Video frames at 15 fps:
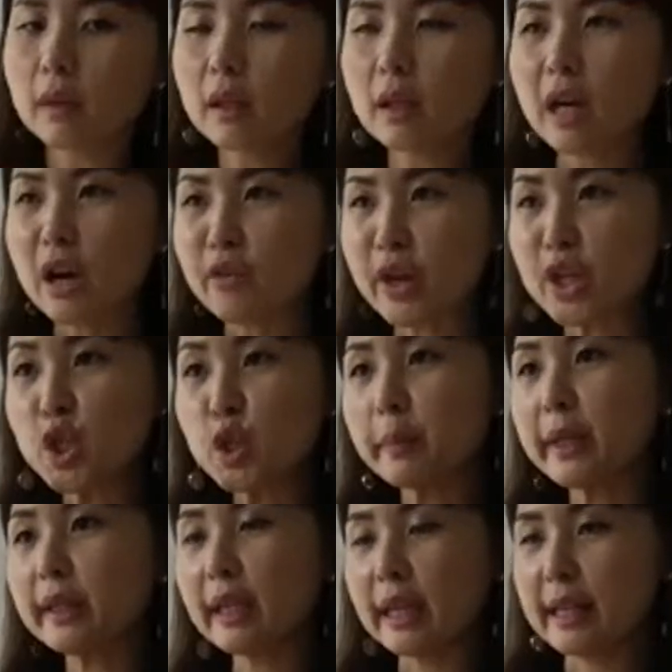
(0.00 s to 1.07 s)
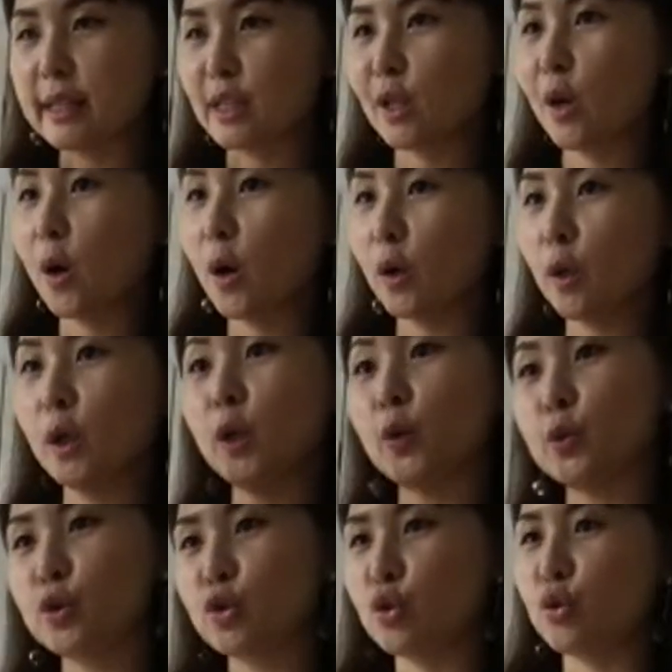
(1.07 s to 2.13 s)
arrangement is called
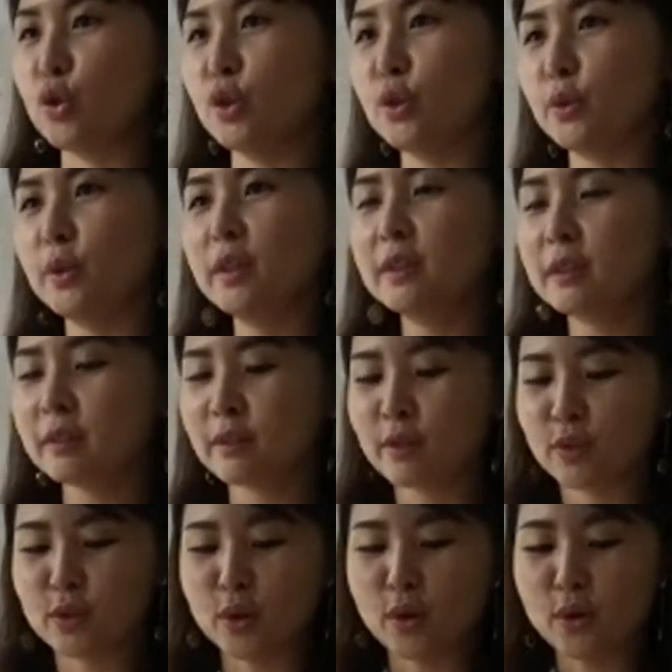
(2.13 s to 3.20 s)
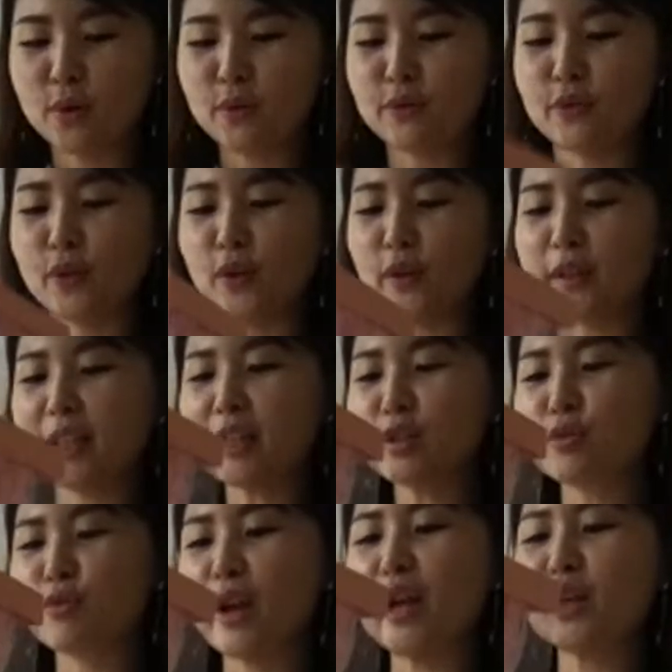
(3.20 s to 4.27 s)
Close to You. So for
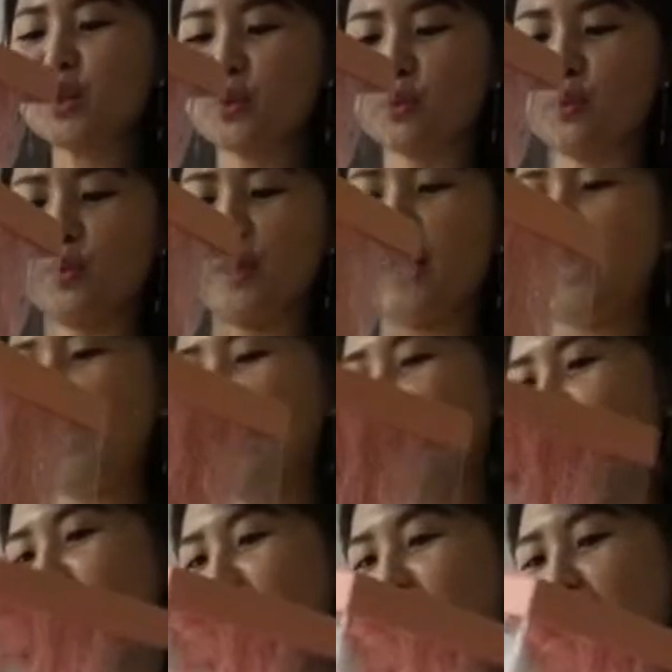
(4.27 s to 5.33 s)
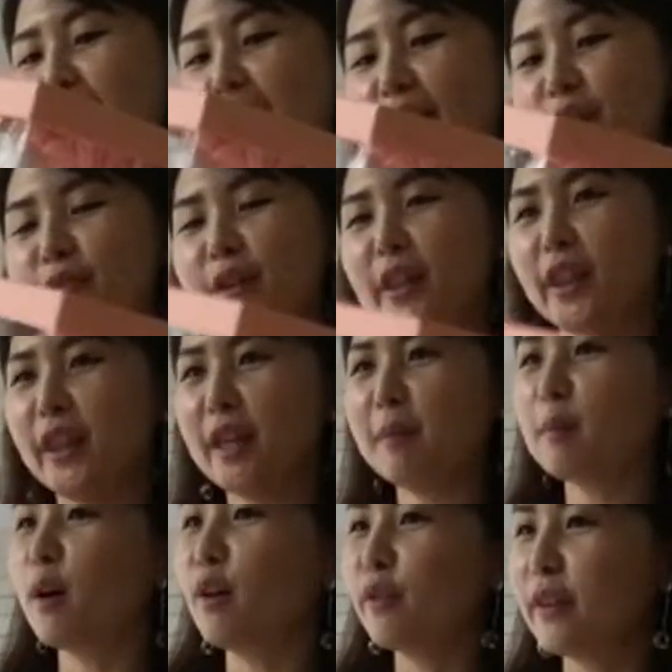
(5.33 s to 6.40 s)
this range, we have a
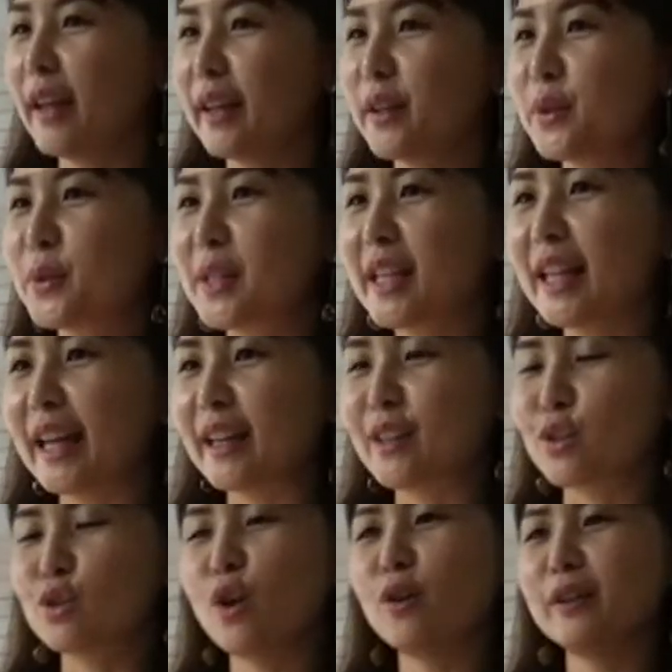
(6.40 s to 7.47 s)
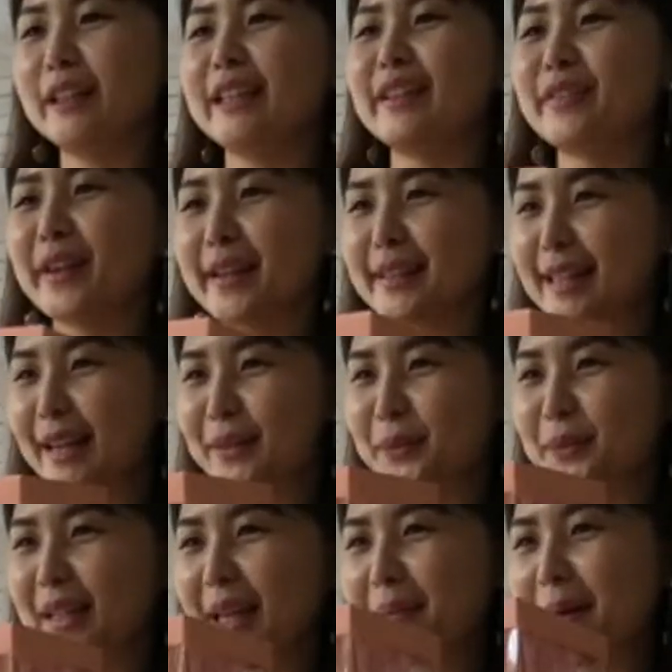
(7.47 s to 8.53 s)
theme of like using like a song lyrics to
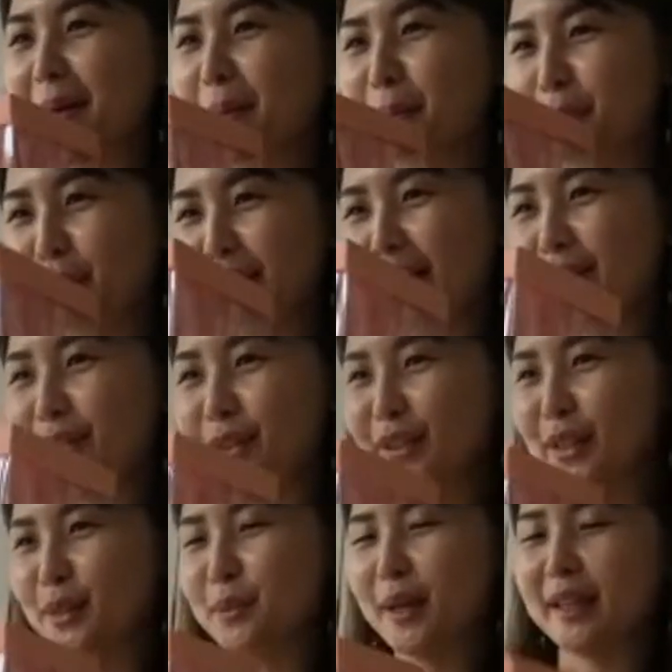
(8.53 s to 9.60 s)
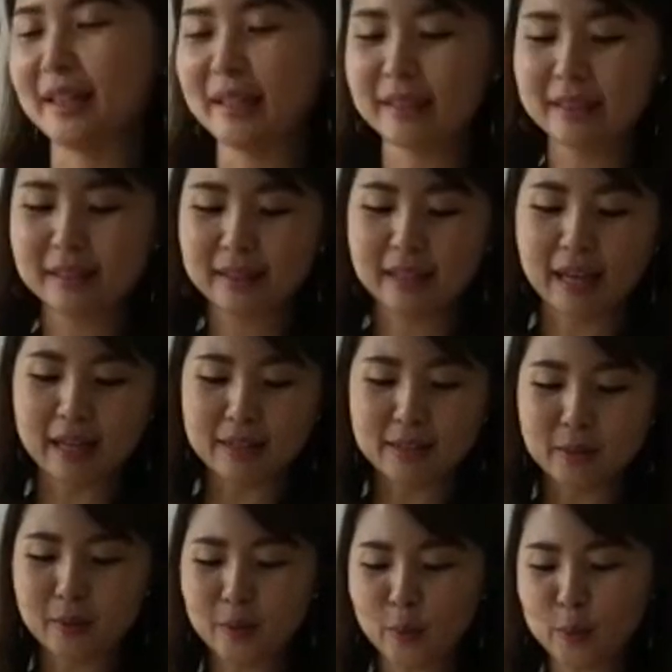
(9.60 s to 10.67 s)
name our product for this one. Yeah.
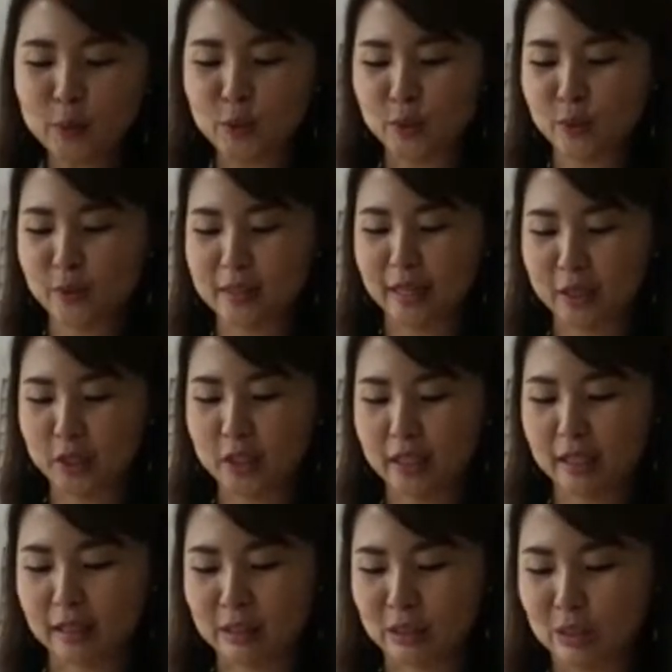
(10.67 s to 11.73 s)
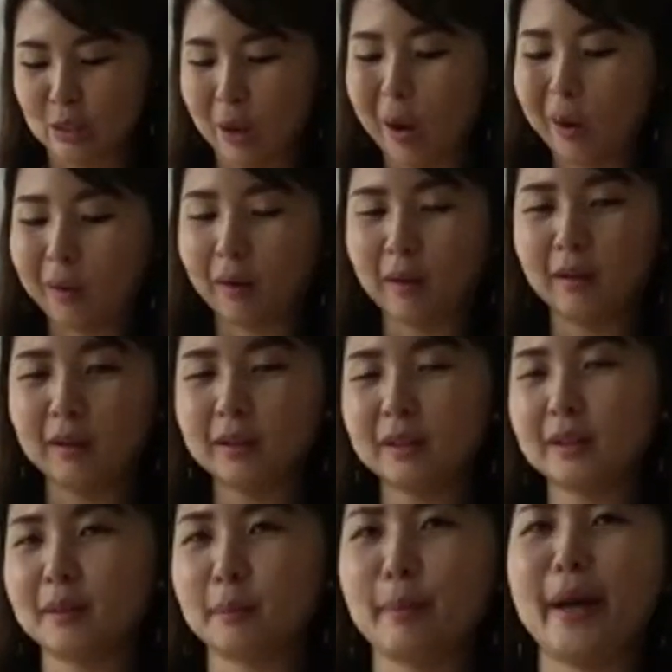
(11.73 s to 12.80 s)
So Close to You is actually a song
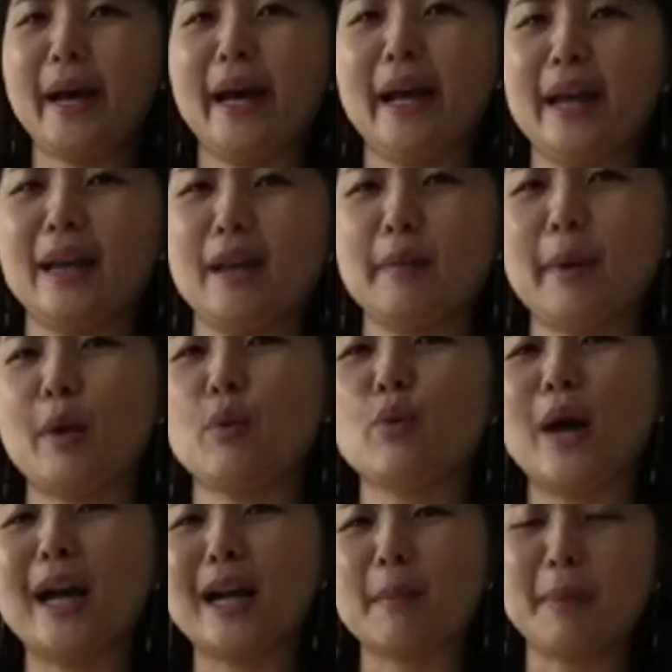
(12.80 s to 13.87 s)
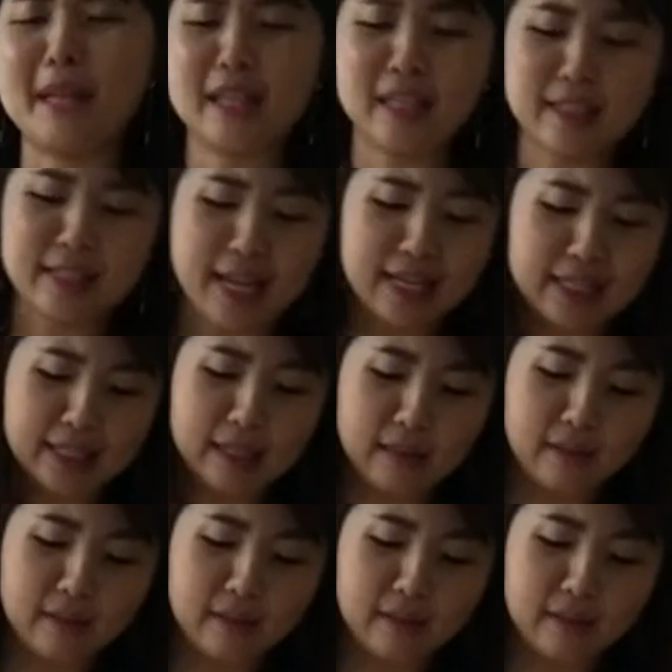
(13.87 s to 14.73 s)
by who are Carpenters, is it?